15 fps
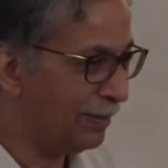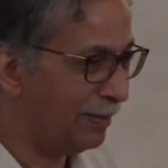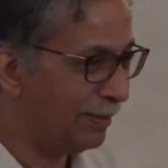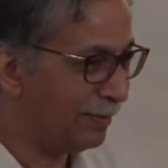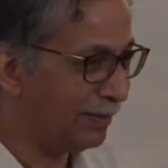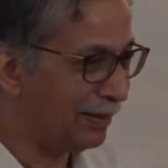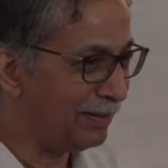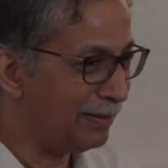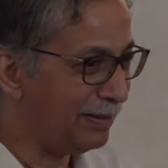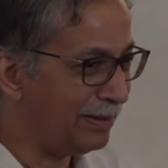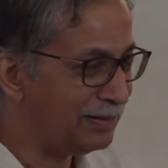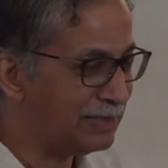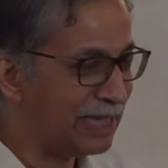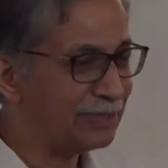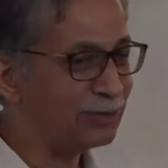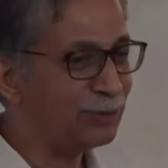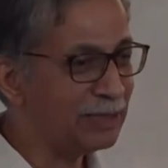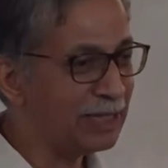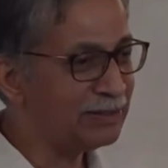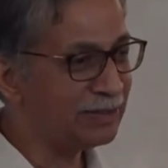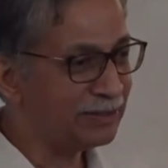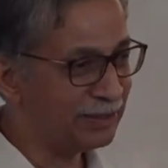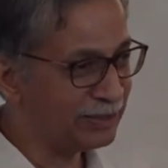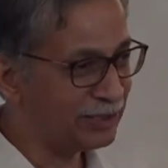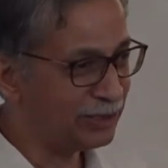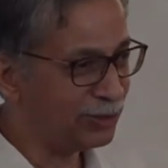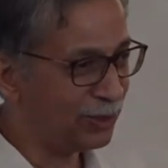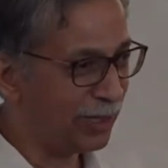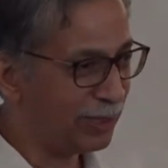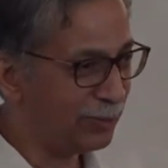Uh, then it's as good as a rigid
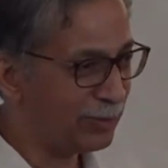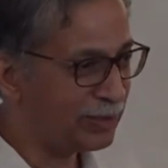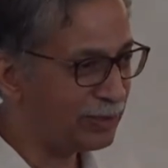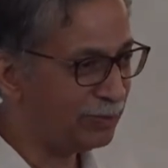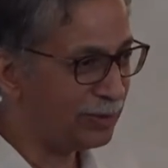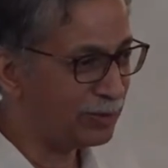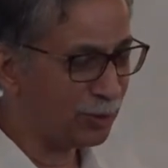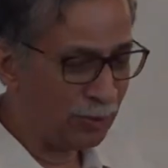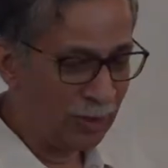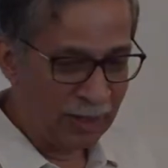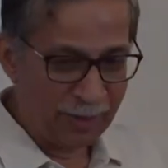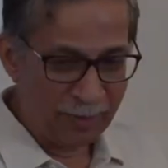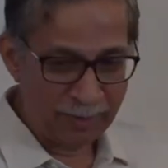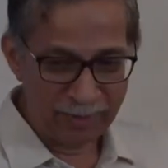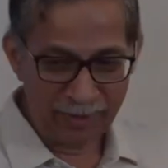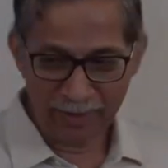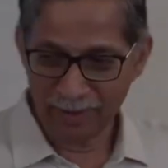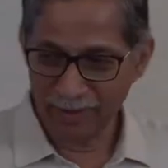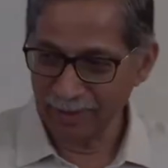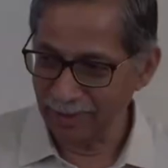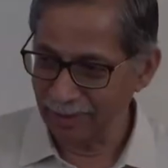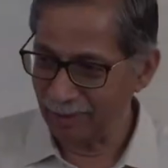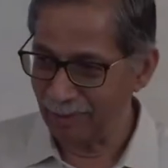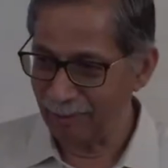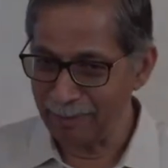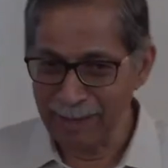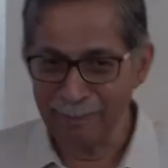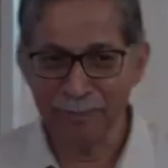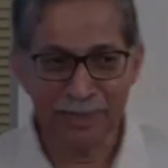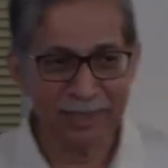joint, which means so. Uh,
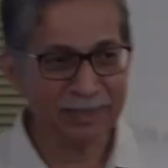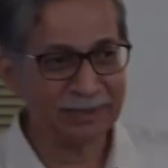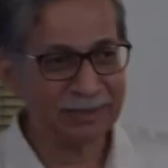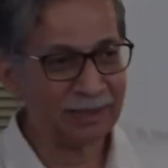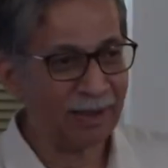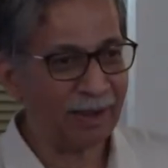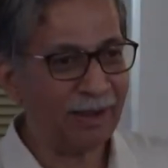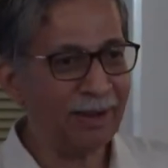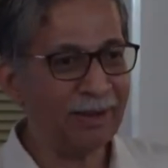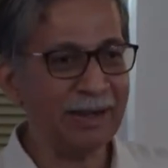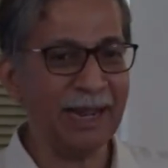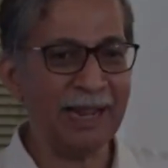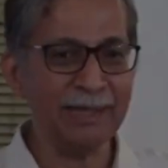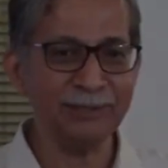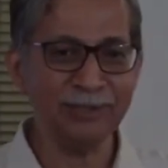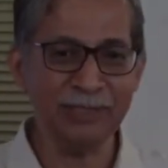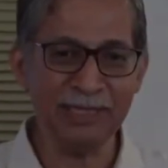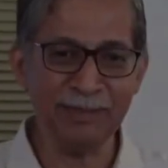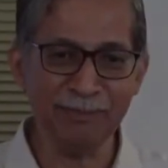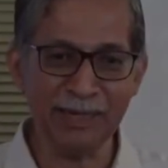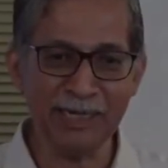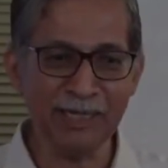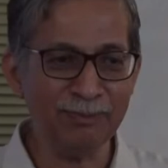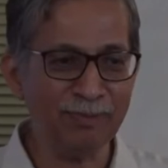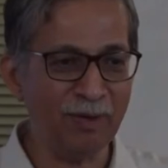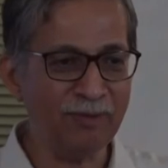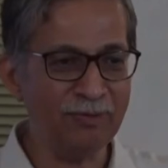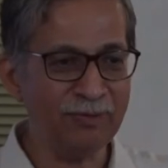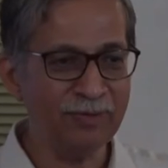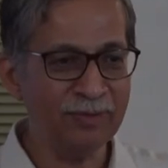members are actually made up
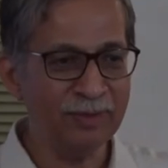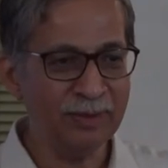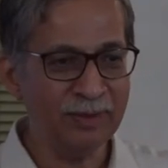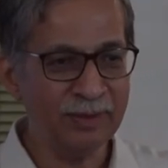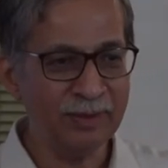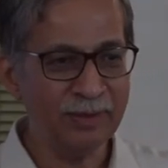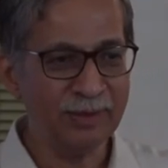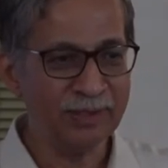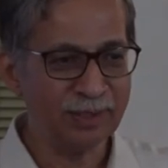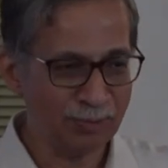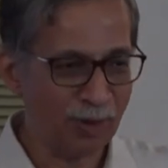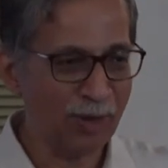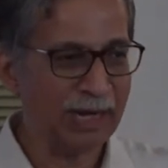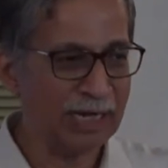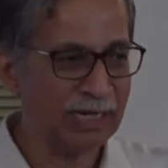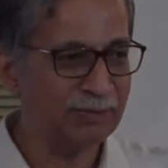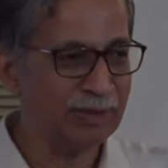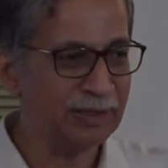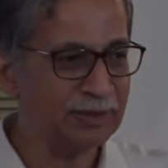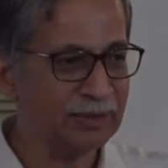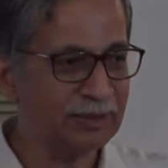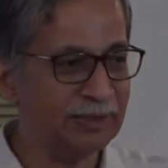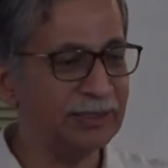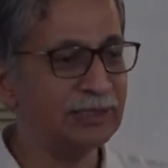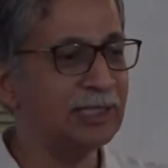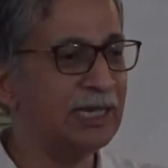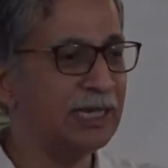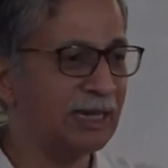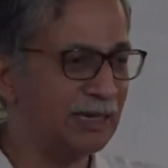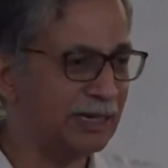of small elements
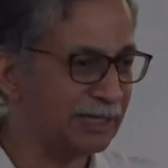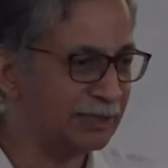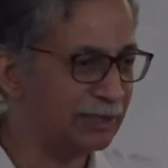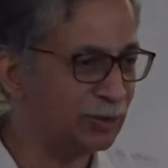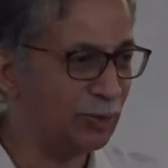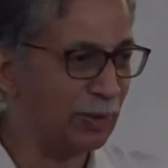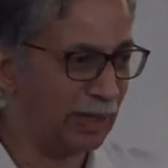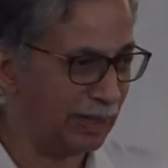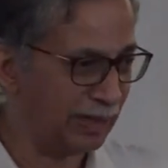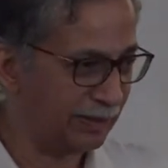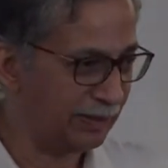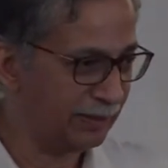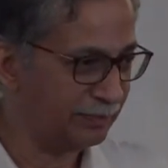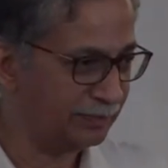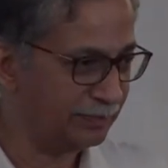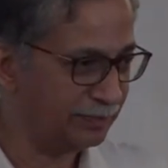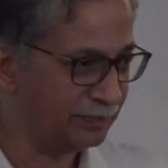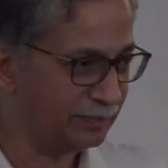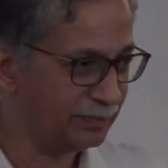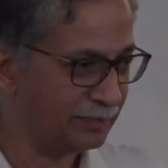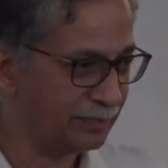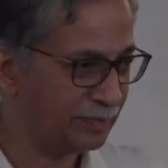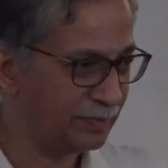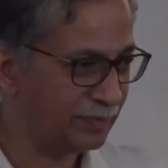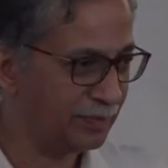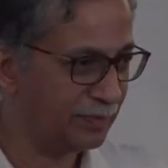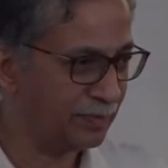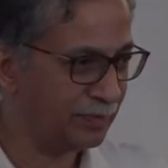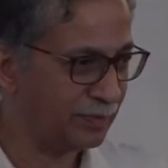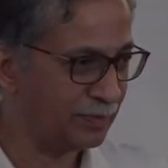rigidly connected to one another.
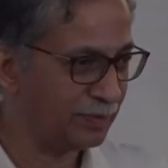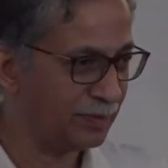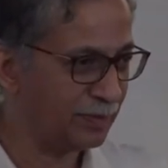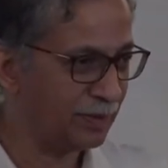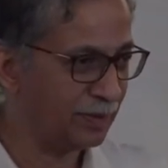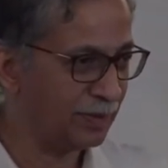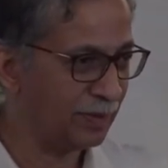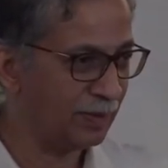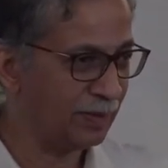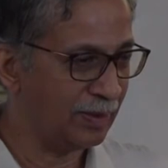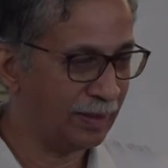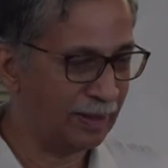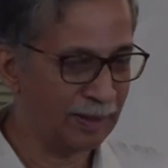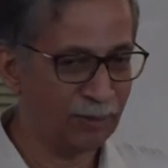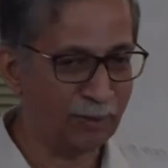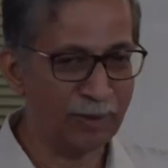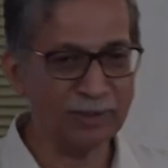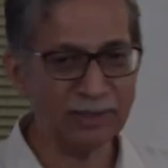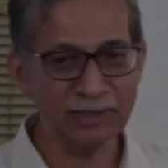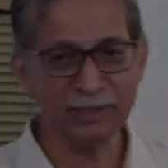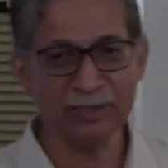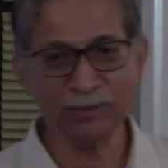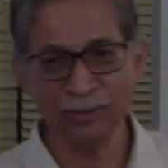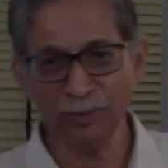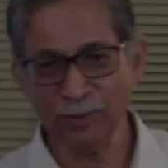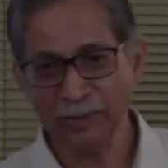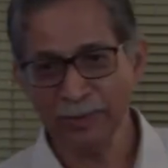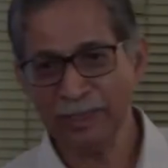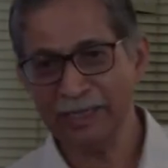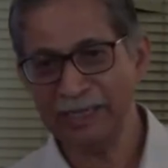And what does it do?